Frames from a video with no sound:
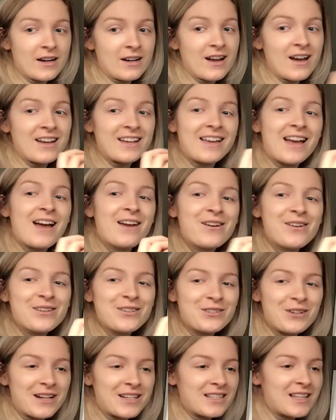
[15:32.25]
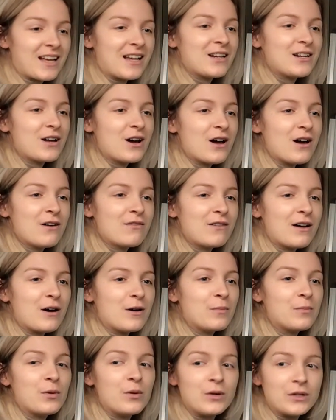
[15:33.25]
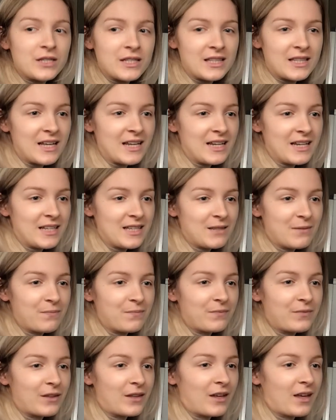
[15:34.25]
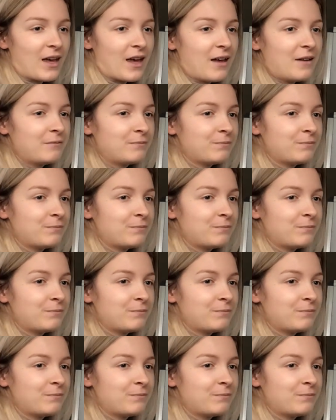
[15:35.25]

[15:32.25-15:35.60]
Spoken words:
I cannot stress that enough, how important that is. Okay.